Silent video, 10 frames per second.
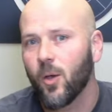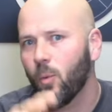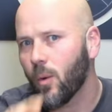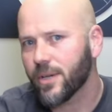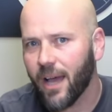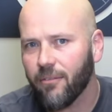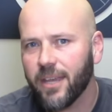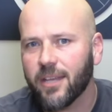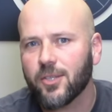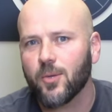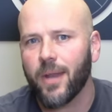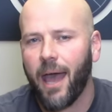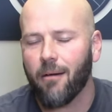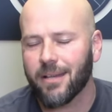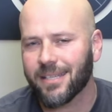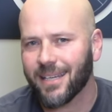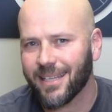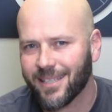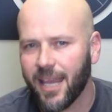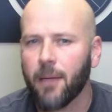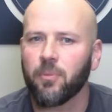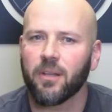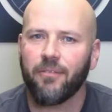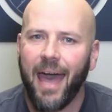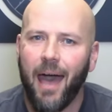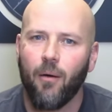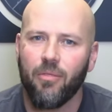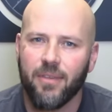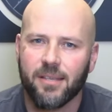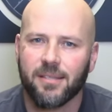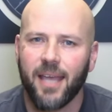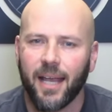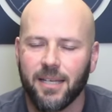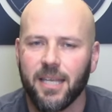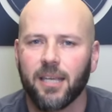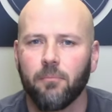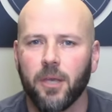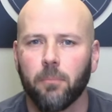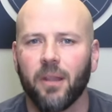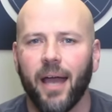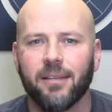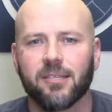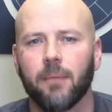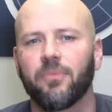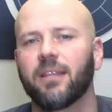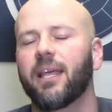What we're delving into now is an example of how this technique can be applied to something